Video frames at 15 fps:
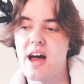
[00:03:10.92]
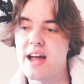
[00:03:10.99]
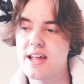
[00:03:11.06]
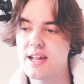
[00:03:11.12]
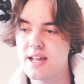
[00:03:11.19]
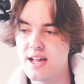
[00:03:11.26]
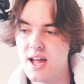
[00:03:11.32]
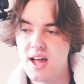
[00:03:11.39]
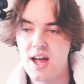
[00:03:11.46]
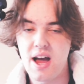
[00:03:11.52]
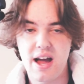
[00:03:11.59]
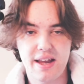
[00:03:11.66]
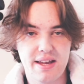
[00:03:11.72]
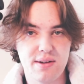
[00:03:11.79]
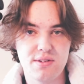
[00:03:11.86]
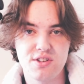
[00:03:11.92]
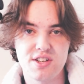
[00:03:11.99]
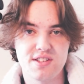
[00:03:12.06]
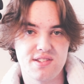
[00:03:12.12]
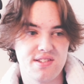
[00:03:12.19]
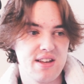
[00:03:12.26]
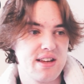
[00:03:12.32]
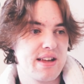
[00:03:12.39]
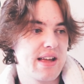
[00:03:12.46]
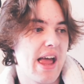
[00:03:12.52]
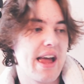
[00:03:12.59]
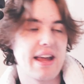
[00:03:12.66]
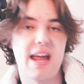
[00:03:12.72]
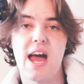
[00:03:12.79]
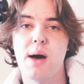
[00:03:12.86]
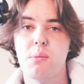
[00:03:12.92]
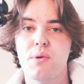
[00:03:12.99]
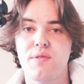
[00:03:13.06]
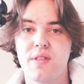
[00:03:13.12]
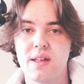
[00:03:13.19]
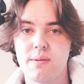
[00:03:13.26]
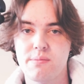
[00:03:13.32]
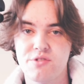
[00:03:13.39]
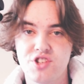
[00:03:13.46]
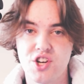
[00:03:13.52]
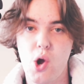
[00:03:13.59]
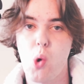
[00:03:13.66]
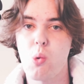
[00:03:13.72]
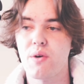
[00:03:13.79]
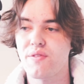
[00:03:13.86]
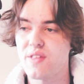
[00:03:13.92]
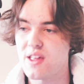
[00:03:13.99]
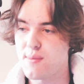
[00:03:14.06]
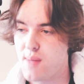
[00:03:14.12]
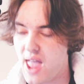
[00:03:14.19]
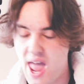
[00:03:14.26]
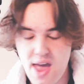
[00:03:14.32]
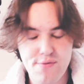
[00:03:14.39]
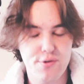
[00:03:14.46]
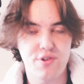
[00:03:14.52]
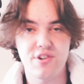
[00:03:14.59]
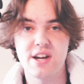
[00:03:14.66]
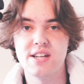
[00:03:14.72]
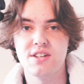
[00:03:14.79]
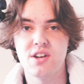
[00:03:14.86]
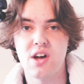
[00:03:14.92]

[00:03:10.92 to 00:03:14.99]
I can just hang out with them, chill with them, have a great